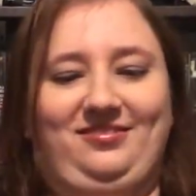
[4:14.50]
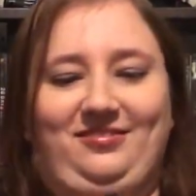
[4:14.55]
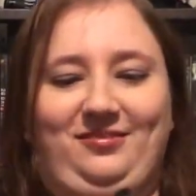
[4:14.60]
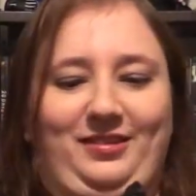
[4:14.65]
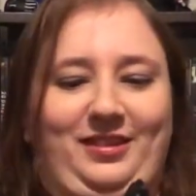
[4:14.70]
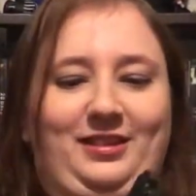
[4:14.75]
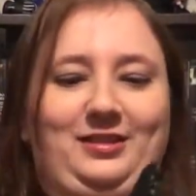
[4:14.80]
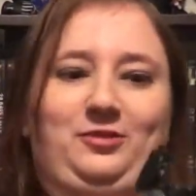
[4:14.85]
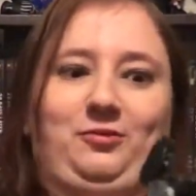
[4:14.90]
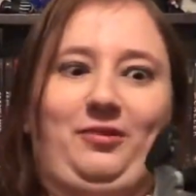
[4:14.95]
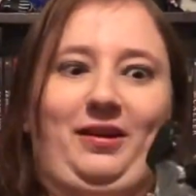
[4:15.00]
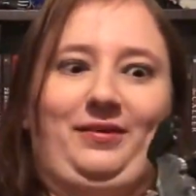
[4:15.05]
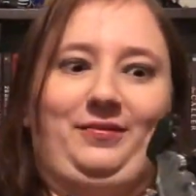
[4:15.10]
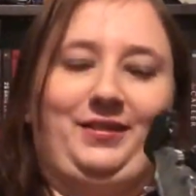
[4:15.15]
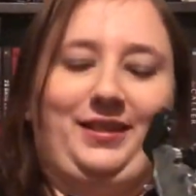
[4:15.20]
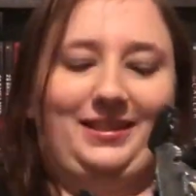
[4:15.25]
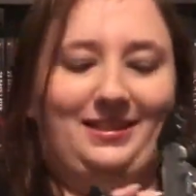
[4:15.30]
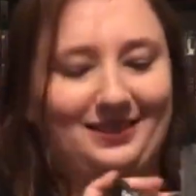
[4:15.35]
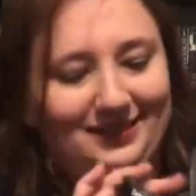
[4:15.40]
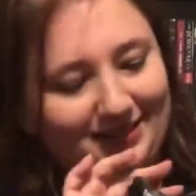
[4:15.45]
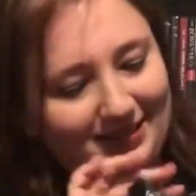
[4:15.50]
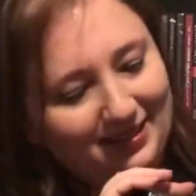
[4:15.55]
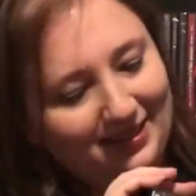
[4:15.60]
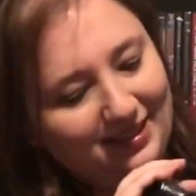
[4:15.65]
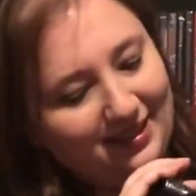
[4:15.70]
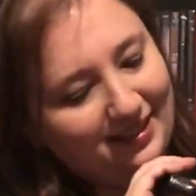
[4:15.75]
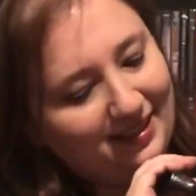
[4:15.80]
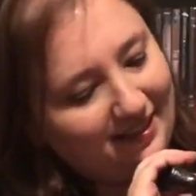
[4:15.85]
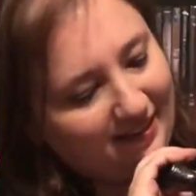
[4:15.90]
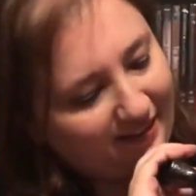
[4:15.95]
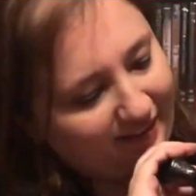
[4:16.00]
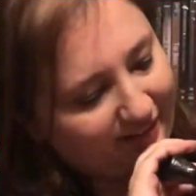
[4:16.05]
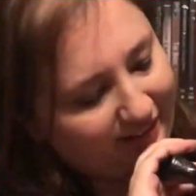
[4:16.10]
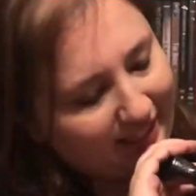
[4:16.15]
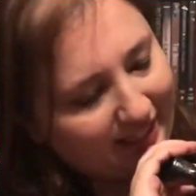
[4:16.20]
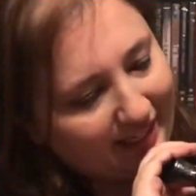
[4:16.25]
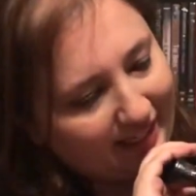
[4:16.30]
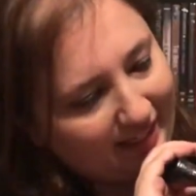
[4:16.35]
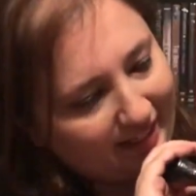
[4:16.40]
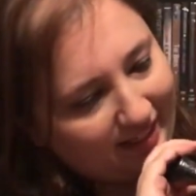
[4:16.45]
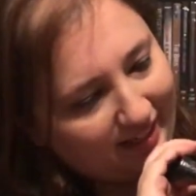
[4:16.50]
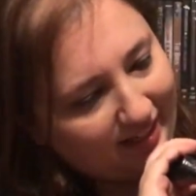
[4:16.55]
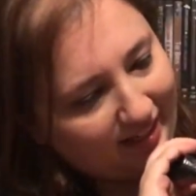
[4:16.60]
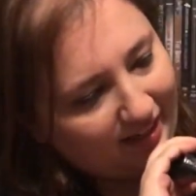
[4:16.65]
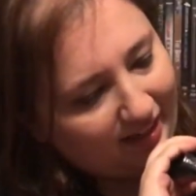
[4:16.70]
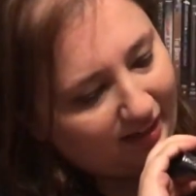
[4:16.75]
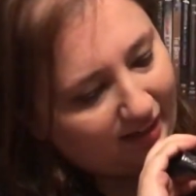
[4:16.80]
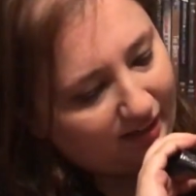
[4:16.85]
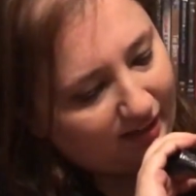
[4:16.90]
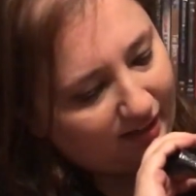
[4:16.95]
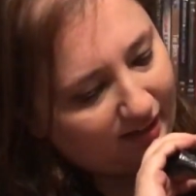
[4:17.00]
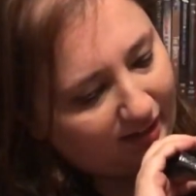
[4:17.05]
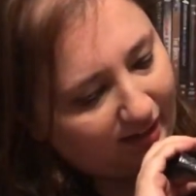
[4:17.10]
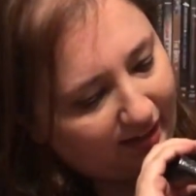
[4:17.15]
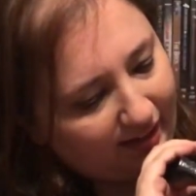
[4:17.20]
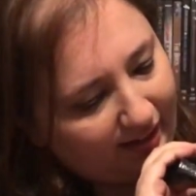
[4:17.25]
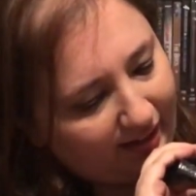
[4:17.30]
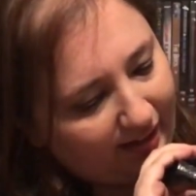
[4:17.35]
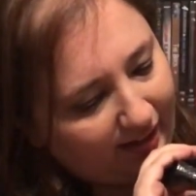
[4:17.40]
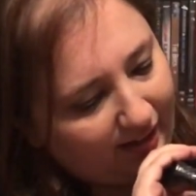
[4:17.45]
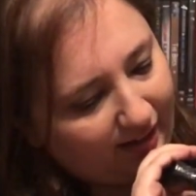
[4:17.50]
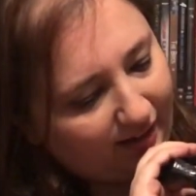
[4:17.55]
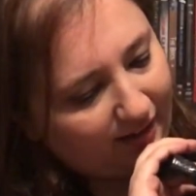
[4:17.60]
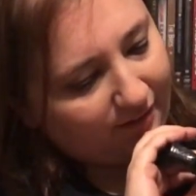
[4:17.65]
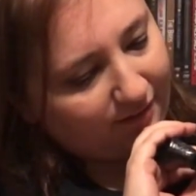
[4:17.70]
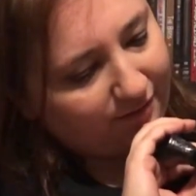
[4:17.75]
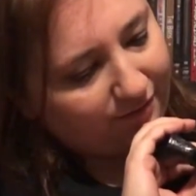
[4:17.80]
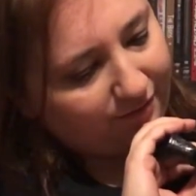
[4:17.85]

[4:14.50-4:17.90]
With his raven. Okay, I have...